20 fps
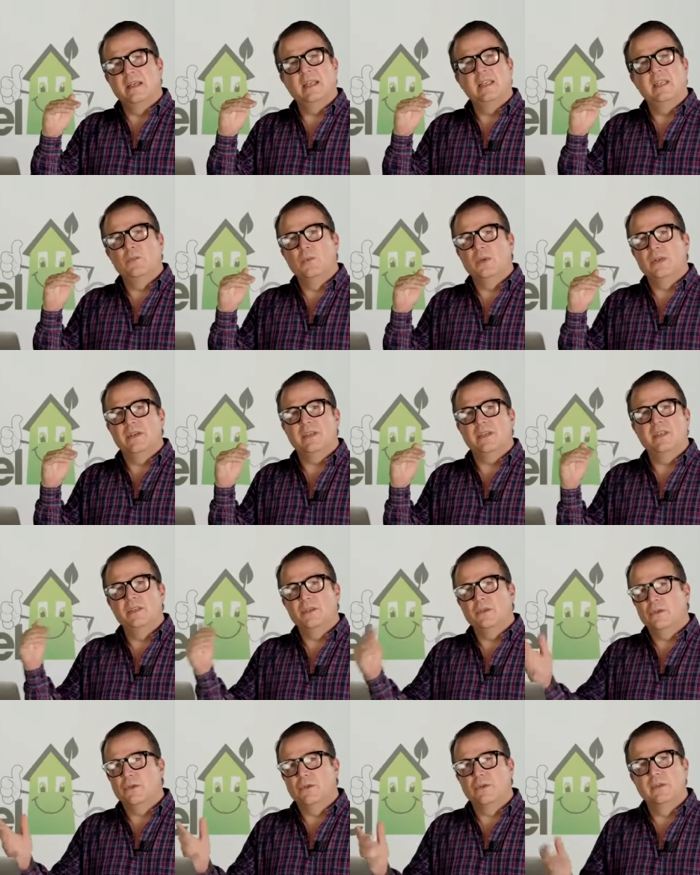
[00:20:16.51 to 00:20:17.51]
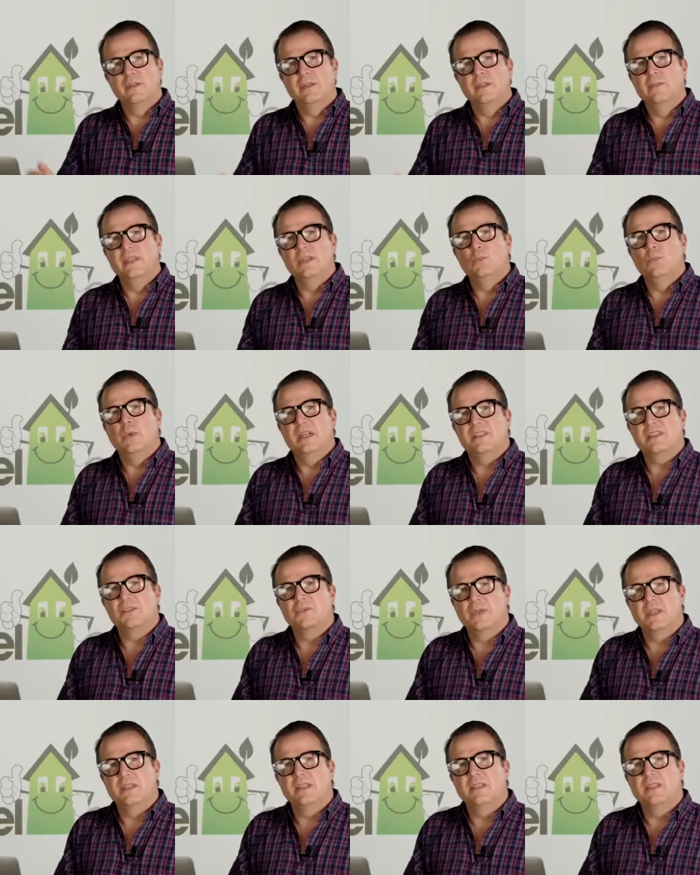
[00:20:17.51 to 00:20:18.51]
anywhere here or in the Midwest
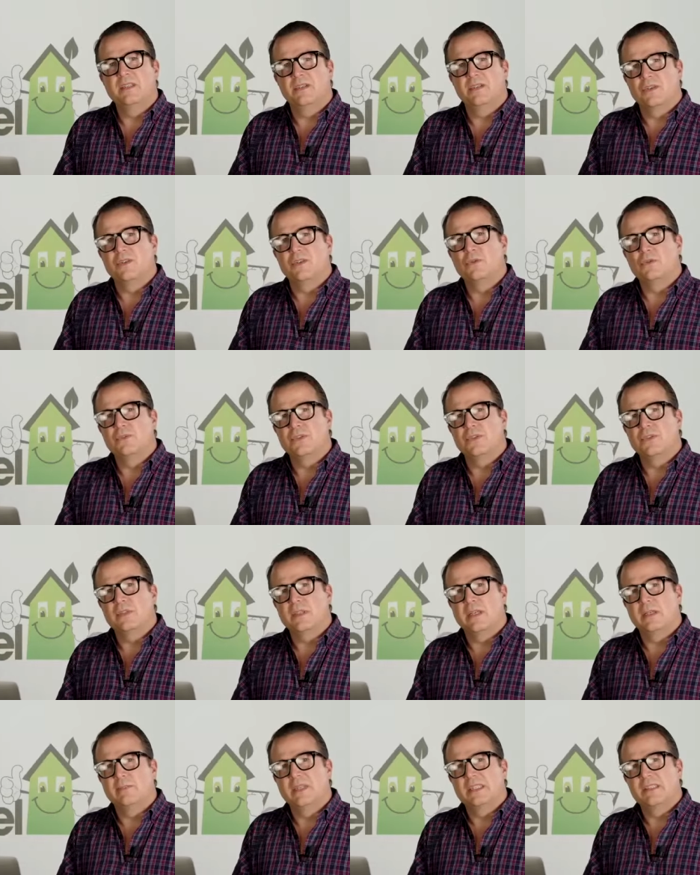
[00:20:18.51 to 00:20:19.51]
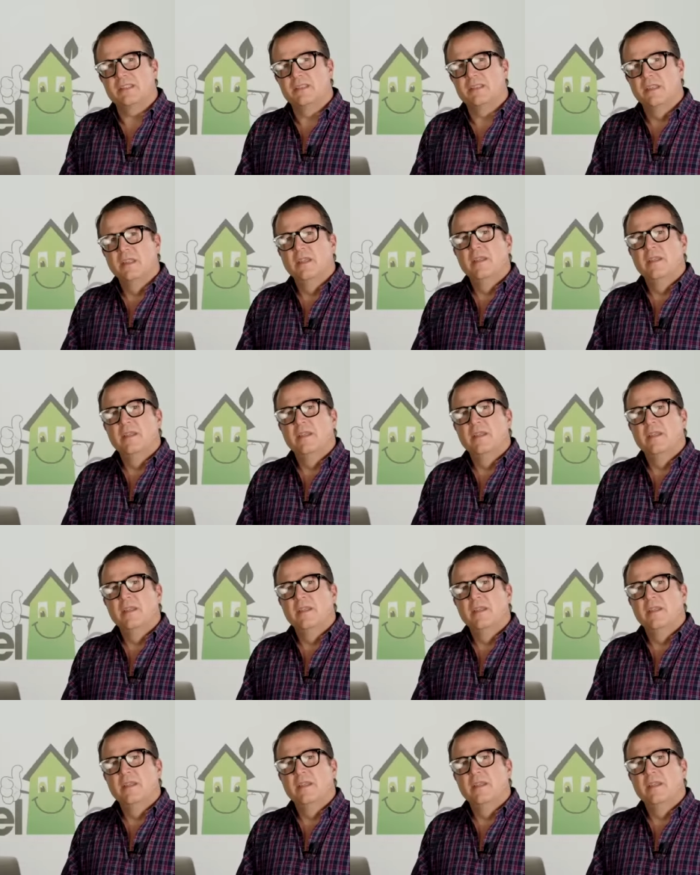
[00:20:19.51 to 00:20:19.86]
or any of your colder climates.